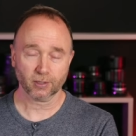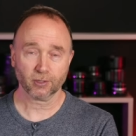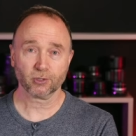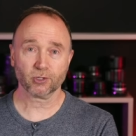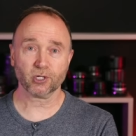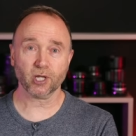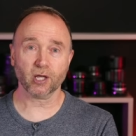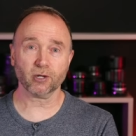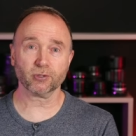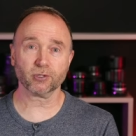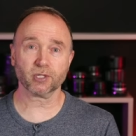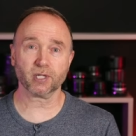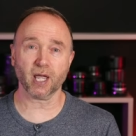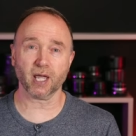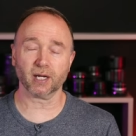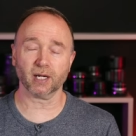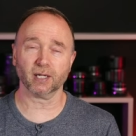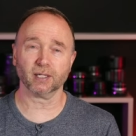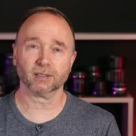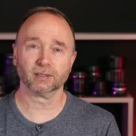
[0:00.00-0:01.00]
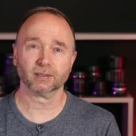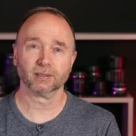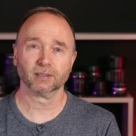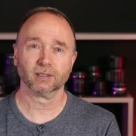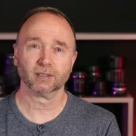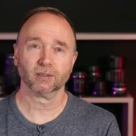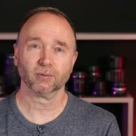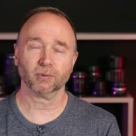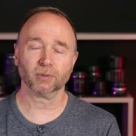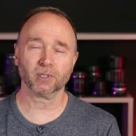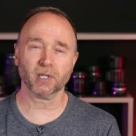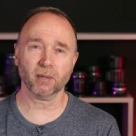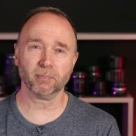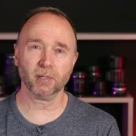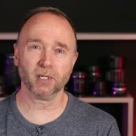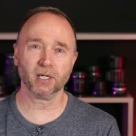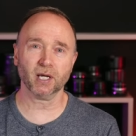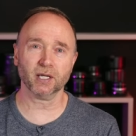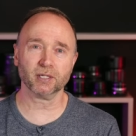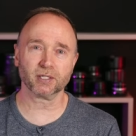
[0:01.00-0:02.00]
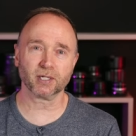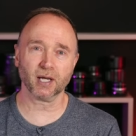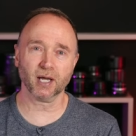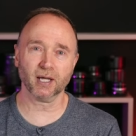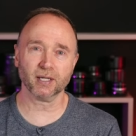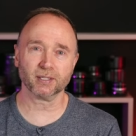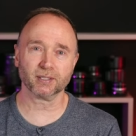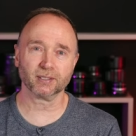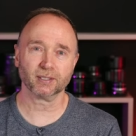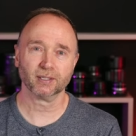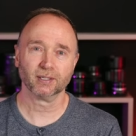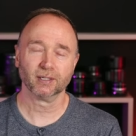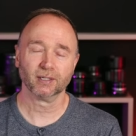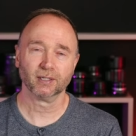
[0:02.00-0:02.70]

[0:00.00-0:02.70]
sales data. Wouldn't that be nice, guys?